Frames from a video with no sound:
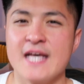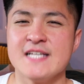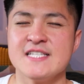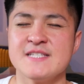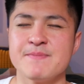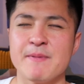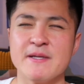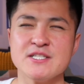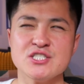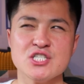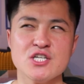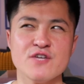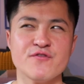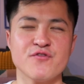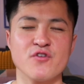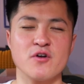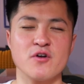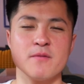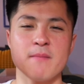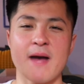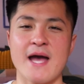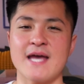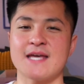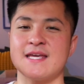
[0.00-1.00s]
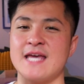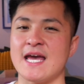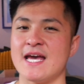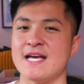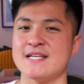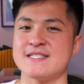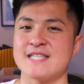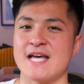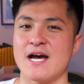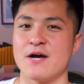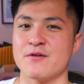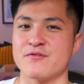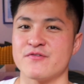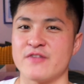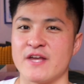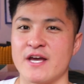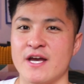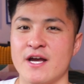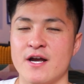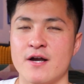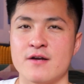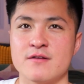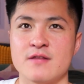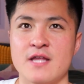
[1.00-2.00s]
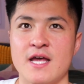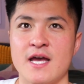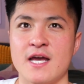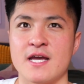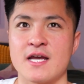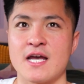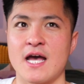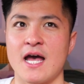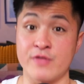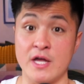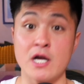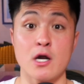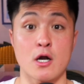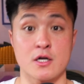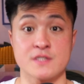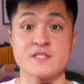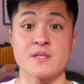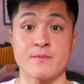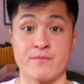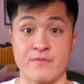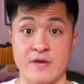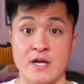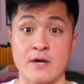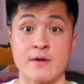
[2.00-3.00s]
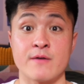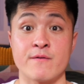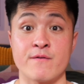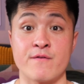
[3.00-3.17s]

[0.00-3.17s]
Especially for my gays out there, like, there are some very,